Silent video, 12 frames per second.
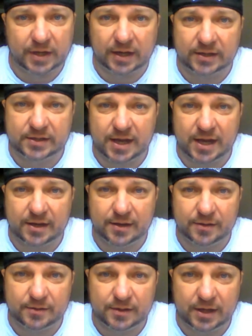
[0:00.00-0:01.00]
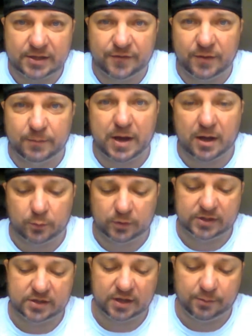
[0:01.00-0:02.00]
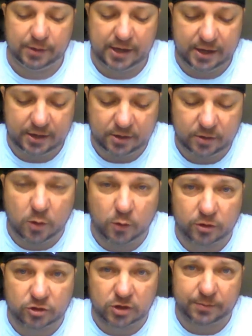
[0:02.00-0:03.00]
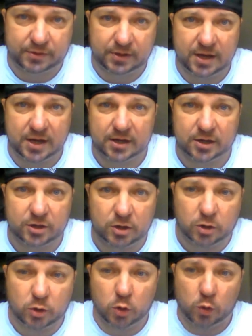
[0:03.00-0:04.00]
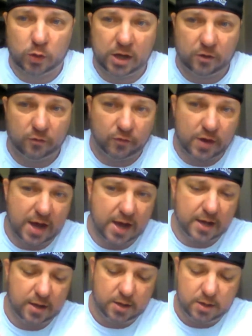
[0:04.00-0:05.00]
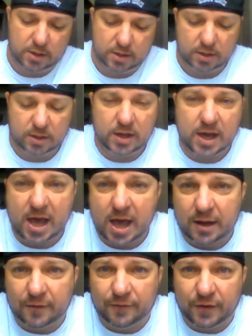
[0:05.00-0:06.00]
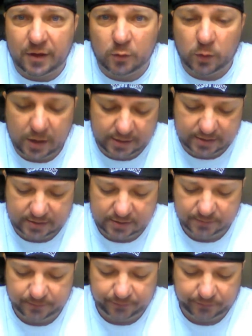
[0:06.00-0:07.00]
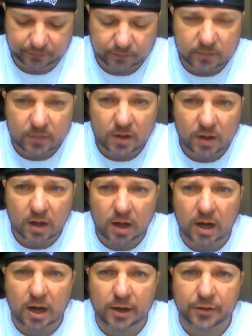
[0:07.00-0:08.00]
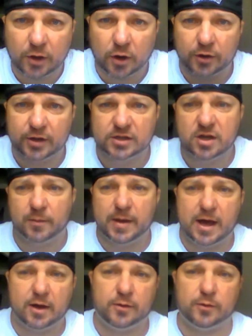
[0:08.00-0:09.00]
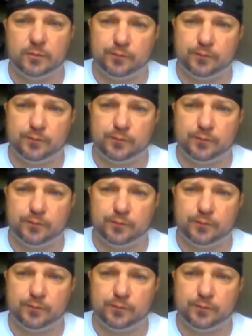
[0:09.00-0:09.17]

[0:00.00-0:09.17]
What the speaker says: Like I said, it's Finn Balor with a sling blade, corner drop kick, coup de grace, and Finn wins. The Hardys come out.